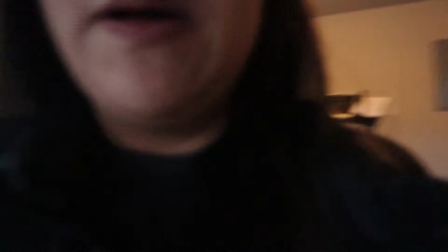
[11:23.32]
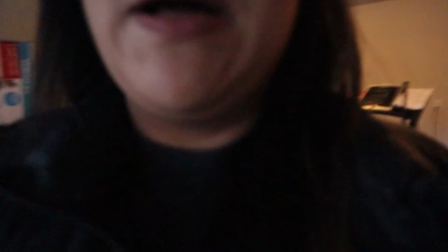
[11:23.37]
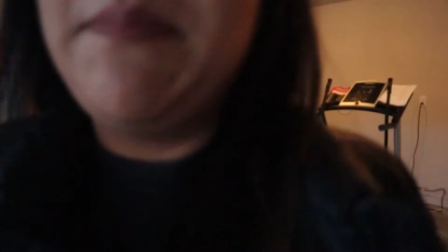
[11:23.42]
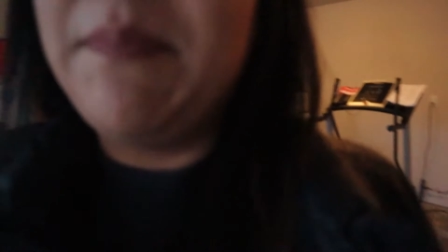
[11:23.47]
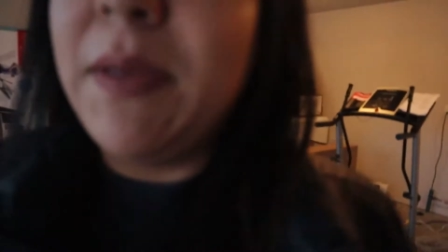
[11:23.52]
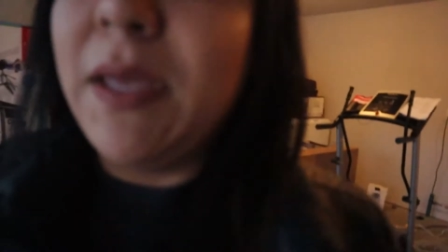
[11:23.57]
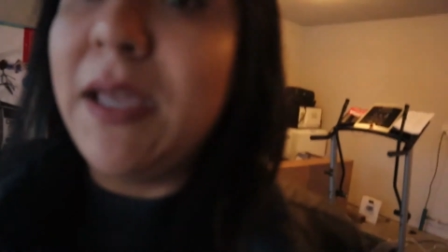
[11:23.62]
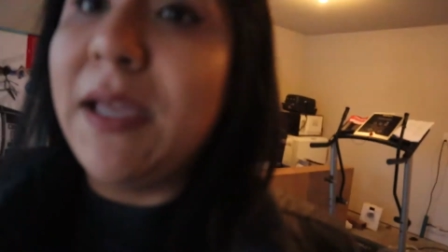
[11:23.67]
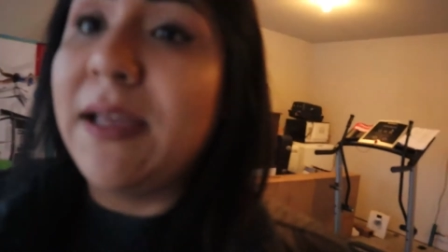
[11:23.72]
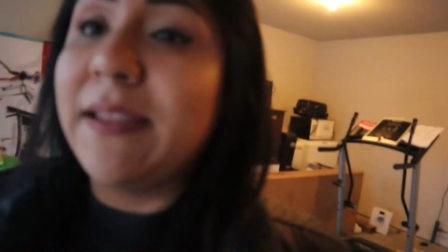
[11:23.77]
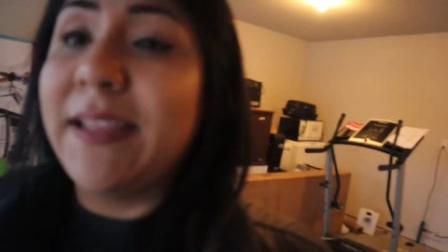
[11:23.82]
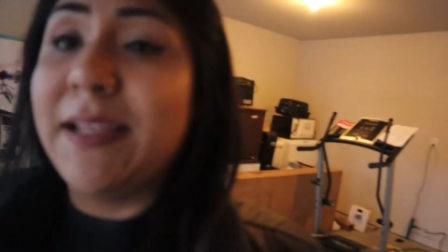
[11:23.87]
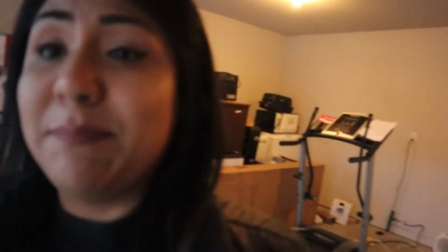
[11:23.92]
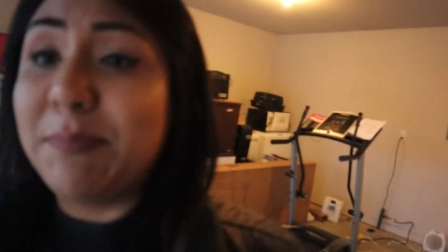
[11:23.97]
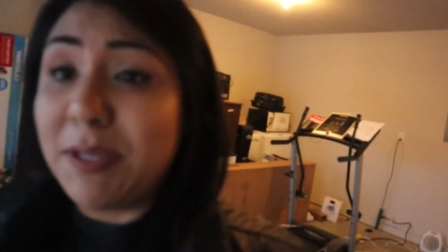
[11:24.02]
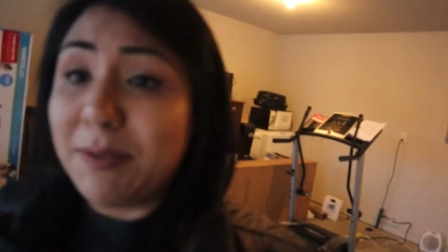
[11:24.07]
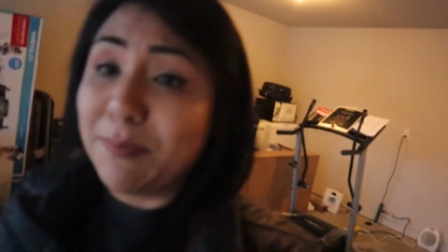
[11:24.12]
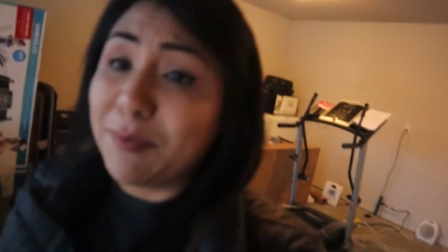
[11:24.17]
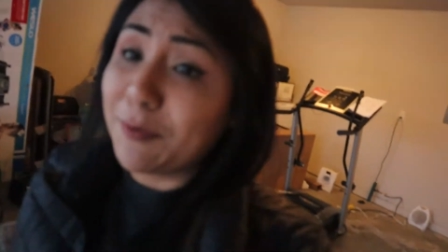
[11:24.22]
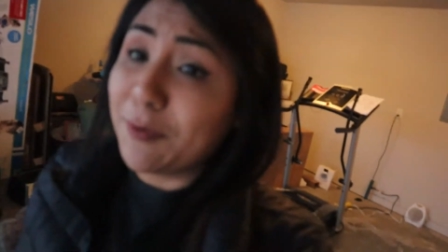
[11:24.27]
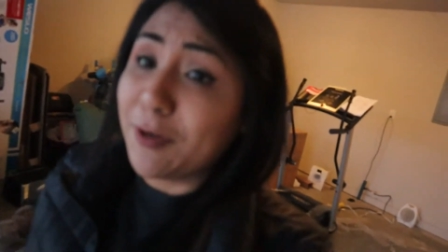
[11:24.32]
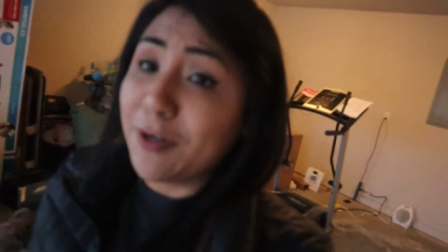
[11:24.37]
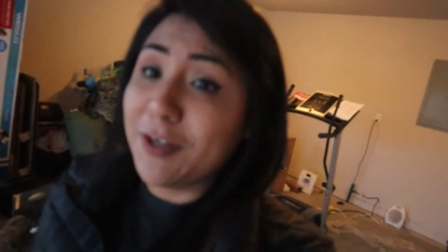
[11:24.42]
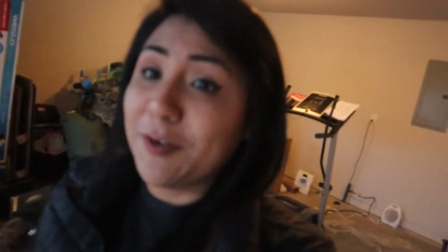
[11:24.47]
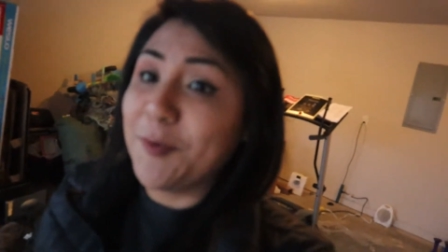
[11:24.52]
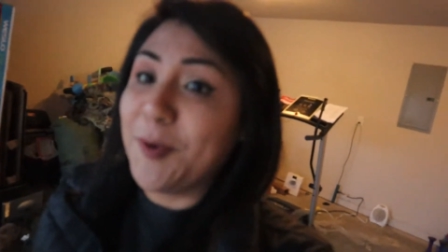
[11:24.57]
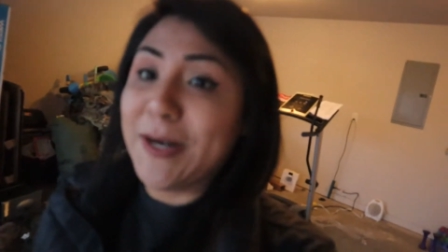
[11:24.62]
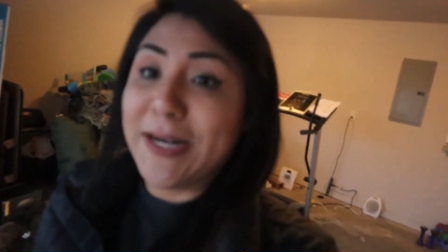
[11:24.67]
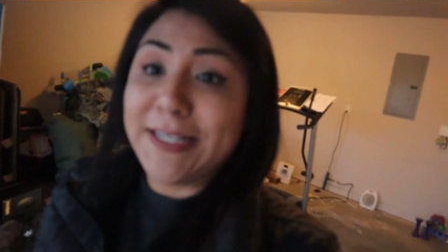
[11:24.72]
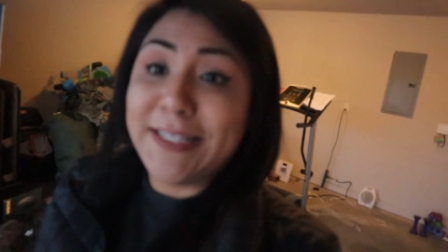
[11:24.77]
puppy and then people
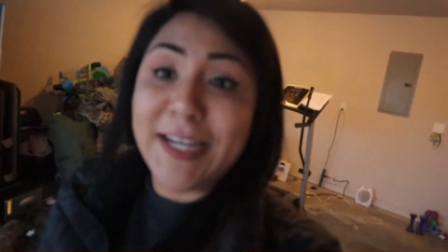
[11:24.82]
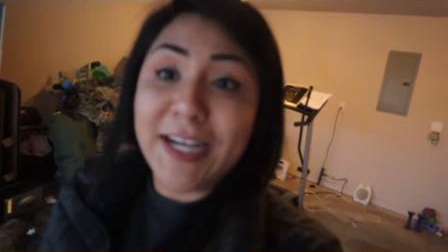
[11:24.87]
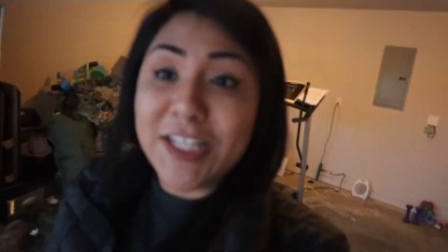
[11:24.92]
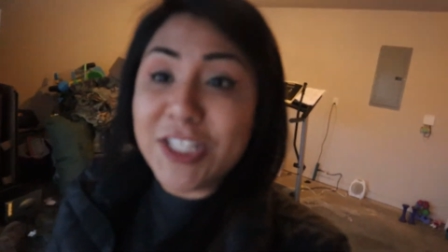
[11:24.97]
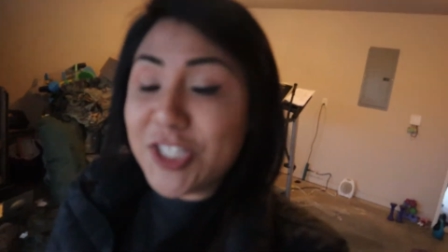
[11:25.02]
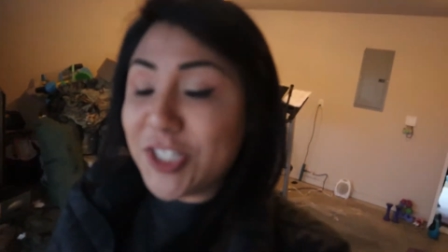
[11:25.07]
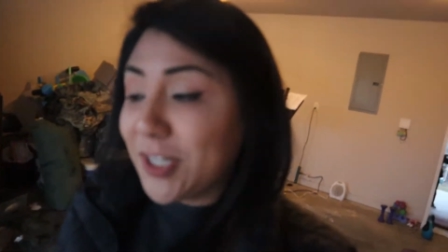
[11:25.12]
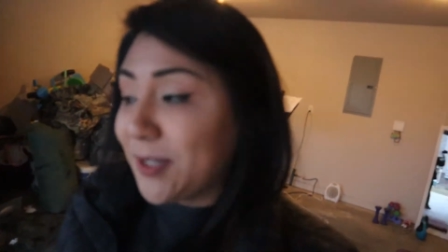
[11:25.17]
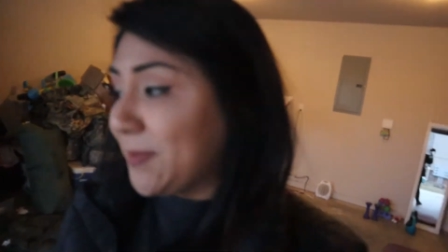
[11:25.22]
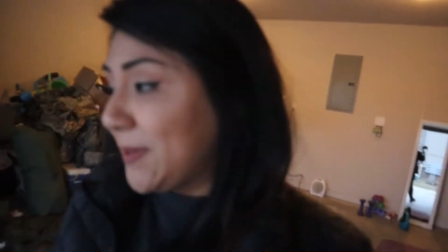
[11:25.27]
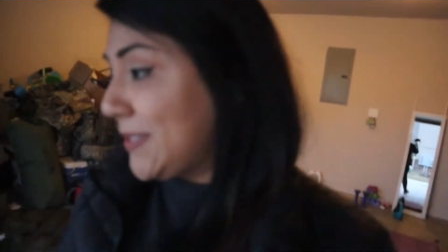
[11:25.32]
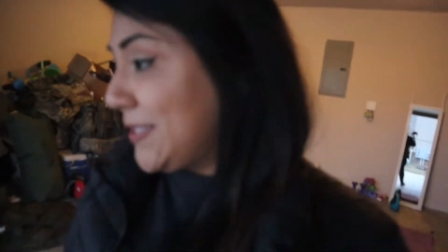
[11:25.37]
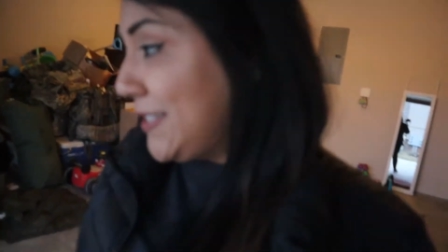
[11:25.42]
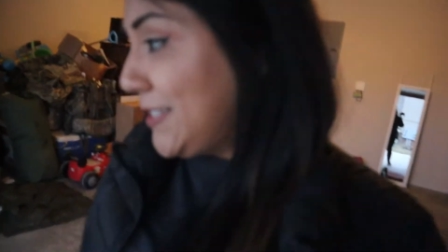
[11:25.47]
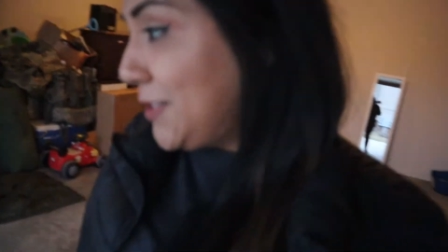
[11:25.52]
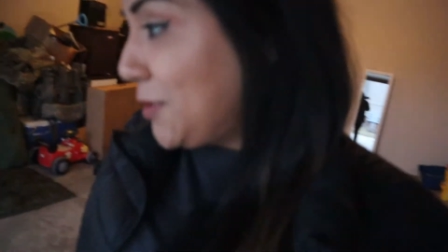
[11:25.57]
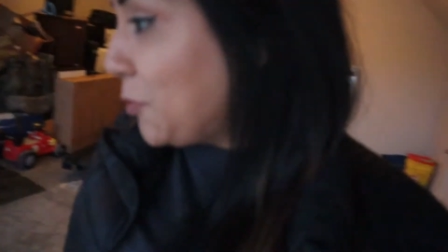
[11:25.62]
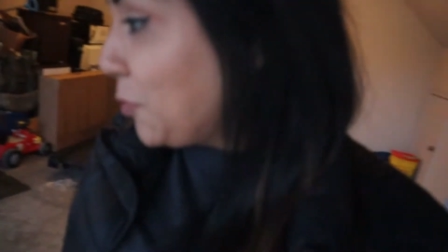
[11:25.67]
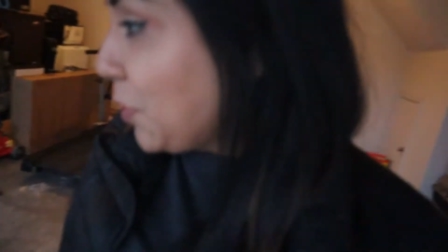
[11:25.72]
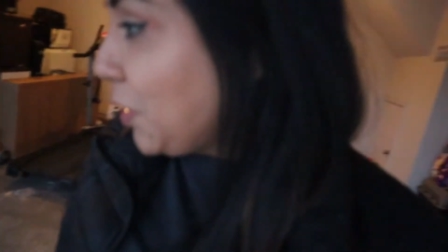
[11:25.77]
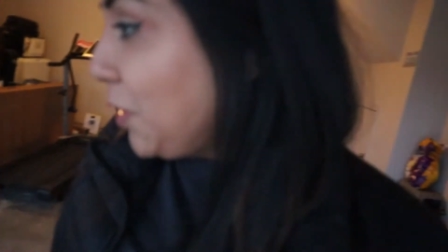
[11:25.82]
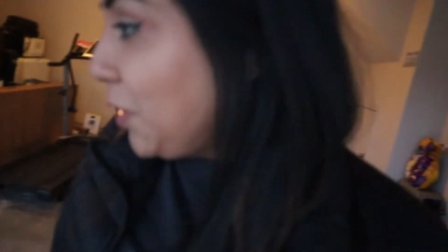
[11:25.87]
want to touch him because he's so